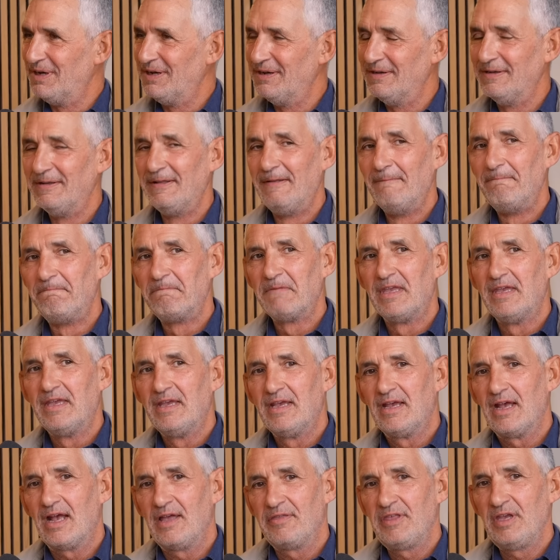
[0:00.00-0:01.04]
but
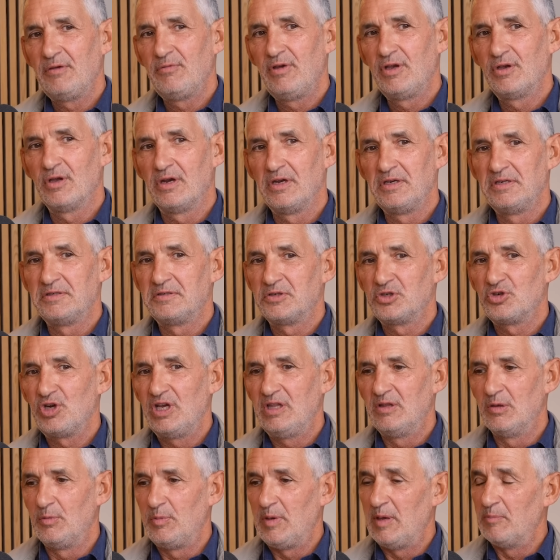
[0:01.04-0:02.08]
i think we've got to
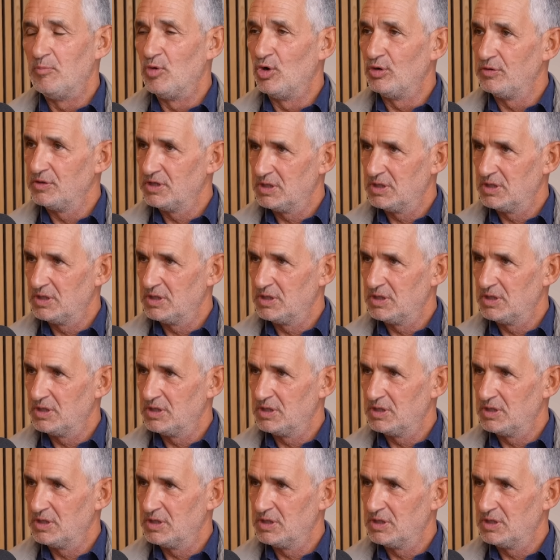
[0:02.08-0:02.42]
treat them a bit more